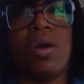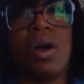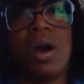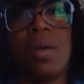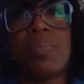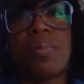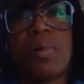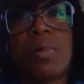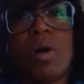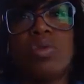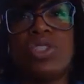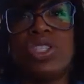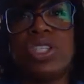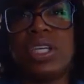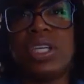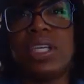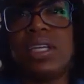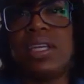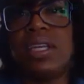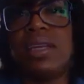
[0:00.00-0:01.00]
approach
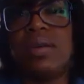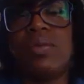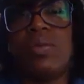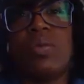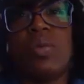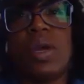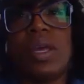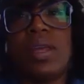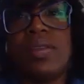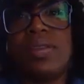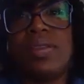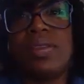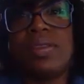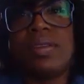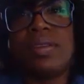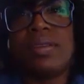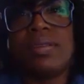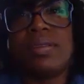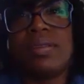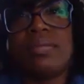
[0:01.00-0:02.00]
it with
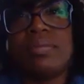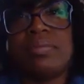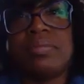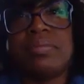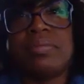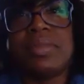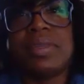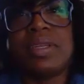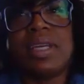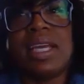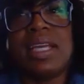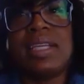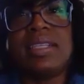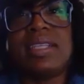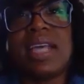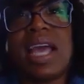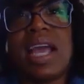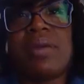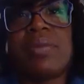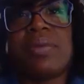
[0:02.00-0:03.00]

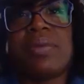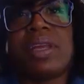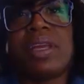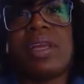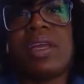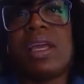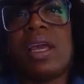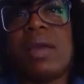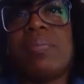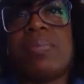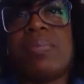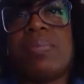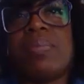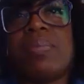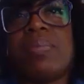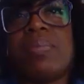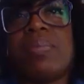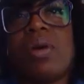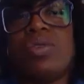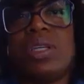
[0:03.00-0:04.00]
integrity, and
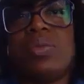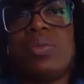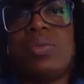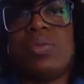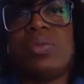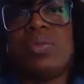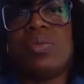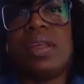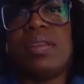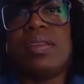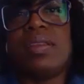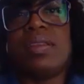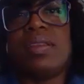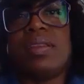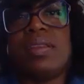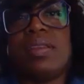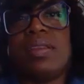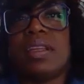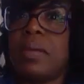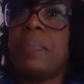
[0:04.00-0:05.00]
approach it with
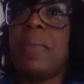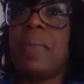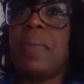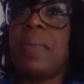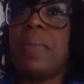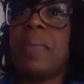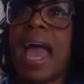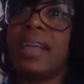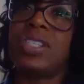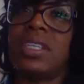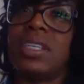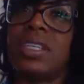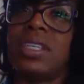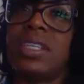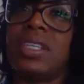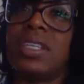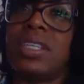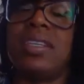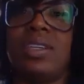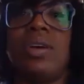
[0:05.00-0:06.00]

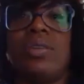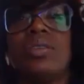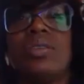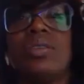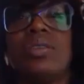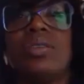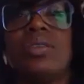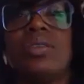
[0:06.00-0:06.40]
compassion, is